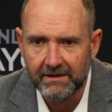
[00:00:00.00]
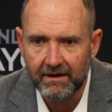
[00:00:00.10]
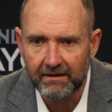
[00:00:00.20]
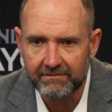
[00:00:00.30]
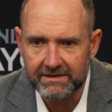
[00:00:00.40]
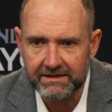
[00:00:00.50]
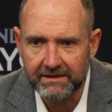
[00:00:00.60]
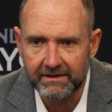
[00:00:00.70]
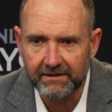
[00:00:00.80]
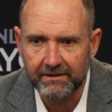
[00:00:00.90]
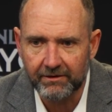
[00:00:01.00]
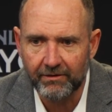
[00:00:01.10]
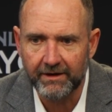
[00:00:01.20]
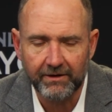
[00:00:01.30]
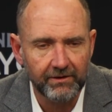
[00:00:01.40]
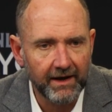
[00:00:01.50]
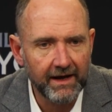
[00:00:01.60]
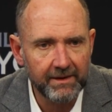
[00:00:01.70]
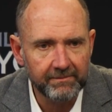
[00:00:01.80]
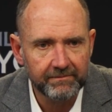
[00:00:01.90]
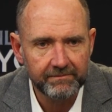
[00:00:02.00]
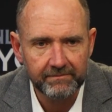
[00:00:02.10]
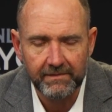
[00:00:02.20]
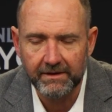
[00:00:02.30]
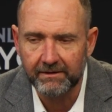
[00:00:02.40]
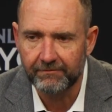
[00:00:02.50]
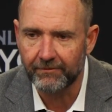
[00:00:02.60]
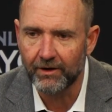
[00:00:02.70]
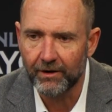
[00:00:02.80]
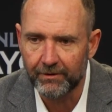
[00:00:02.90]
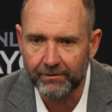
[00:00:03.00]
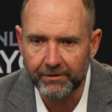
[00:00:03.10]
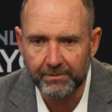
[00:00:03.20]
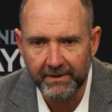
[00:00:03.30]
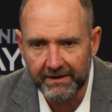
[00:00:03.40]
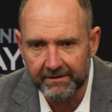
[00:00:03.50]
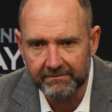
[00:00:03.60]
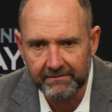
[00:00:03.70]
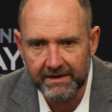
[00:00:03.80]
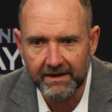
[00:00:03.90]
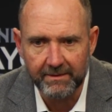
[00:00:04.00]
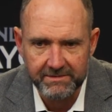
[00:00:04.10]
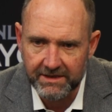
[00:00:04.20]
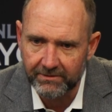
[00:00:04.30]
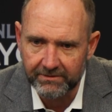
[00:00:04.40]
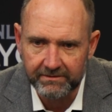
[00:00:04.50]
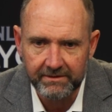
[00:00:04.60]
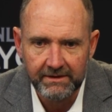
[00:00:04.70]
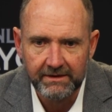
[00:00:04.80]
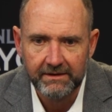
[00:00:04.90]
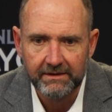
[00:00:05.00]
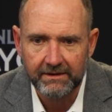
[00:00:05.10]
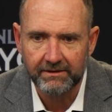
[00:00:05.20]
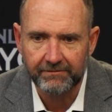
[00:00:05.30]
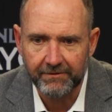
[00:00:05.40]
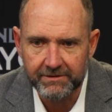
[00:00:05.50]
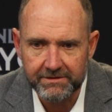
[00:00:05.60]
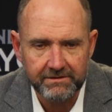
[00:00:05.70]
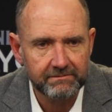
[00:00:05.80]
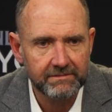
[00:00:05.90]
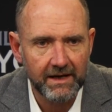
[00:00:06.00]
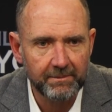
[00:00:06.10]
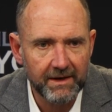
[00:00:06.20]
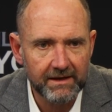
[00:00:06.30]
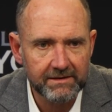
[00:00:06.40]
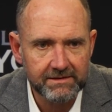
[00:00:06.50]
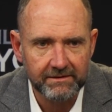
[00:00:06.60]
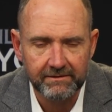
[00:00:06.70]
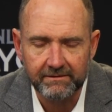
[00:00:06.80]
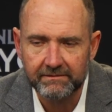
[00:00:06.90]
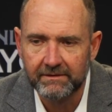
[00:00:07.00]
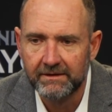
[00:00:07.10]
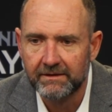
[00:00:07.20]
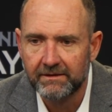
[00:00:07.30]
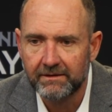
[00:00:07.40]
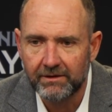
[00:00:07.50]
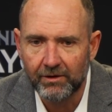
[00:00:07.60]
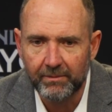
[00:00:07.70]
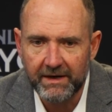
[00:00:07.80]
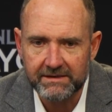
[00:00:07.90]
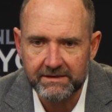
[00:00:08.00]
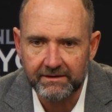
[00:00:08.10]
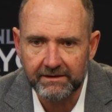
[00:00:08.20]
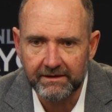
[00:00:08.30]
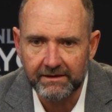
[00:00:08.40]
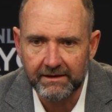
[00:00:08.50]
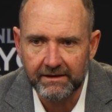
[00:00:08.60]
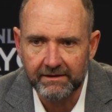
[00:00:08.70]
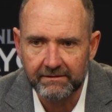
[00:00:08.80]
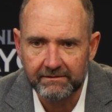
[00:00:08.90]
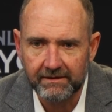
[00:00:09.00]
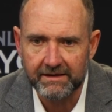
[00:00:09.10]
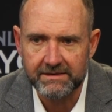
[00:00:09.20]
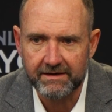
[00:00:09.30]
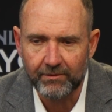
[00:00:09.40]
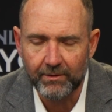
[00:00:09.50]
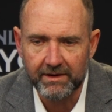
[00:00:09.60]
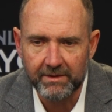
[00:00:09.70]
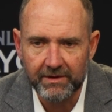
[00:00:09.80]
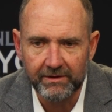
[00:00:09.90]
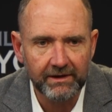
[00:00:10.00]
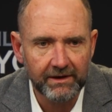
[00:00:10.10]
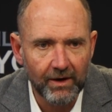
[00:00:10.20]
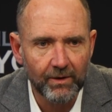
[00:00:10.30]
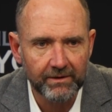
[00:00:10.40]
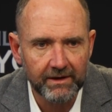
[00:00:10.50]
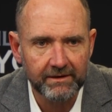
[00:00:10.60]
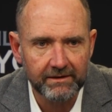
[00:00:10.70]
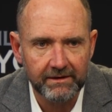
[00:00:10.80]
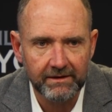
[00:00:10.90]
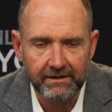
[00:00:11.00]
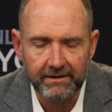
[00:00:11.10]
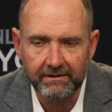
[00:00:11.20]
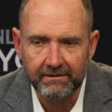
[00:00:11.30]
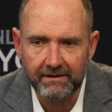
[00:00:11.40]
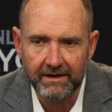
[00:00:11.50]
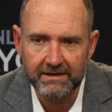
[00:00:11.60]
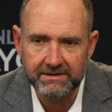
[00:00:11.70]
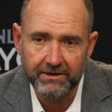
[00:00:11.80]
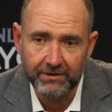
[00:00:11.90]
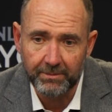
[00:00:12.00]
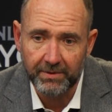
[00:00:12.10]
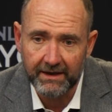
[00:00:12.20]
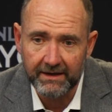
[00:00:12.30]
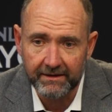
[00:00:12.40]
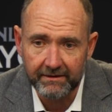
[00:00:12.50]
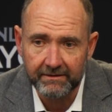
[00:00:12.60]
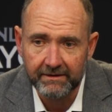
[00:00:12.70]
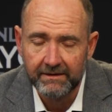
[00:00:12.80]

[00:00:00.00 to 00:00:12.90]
obviously a, a critical game uh, for our group, and he comes out in the first ten minutes and, you know, basically uh, lets everyone in the building know that uh, that he's here to play and